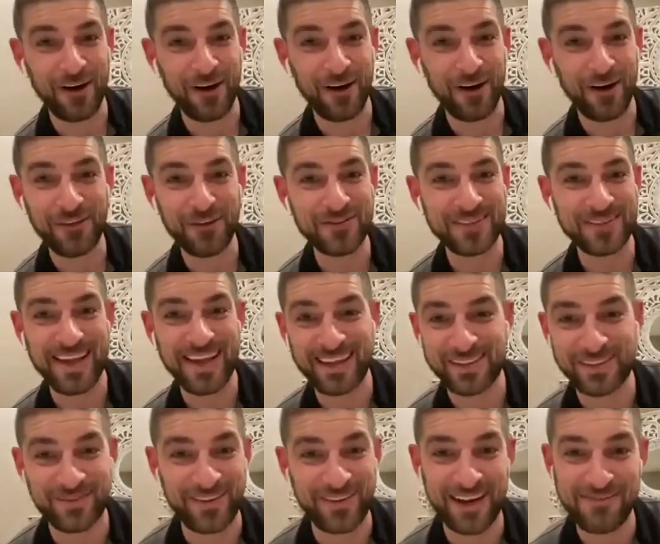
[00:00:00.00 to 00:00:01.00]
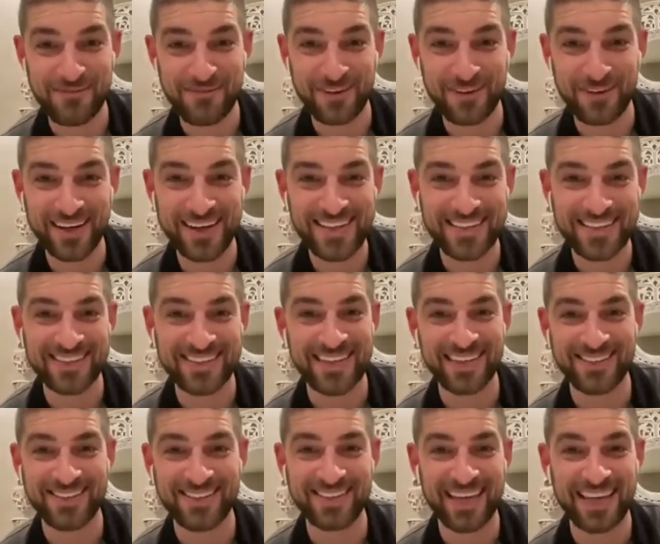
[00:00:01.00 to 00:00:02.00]
those last 5 reasons I
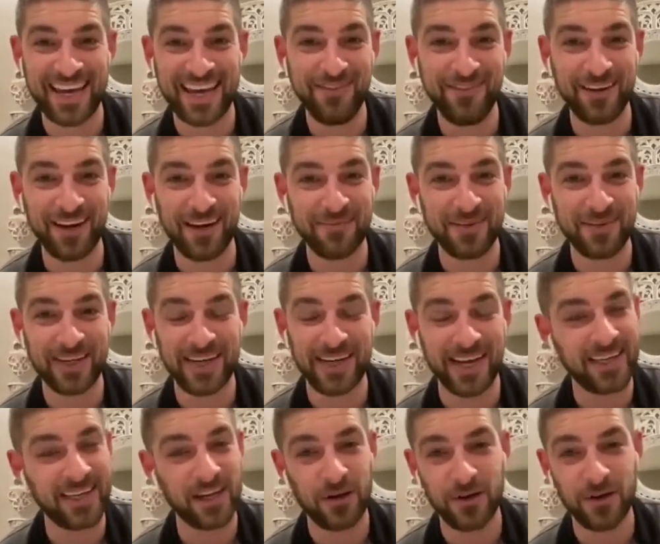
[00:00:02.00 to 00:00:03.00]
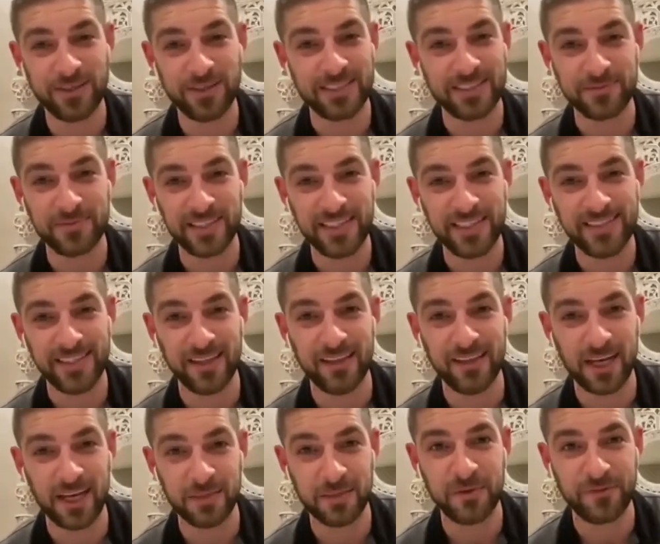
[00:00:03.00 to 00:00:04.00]
just gave you. I mean, I can go into some detail
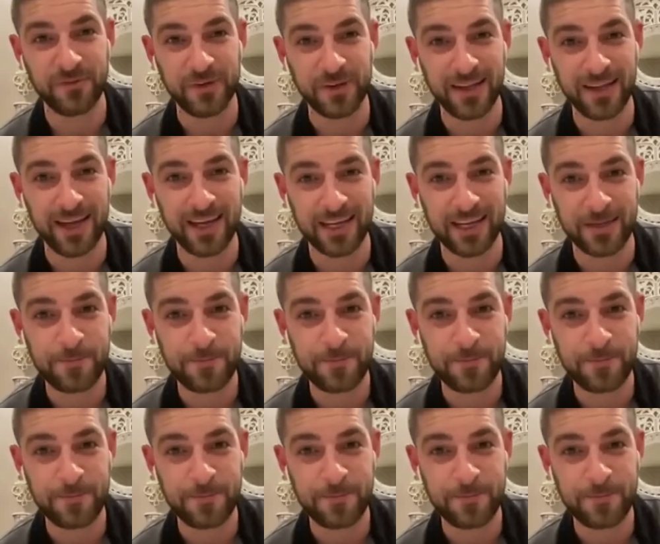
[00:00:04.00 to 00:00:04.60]
on them if you'd like.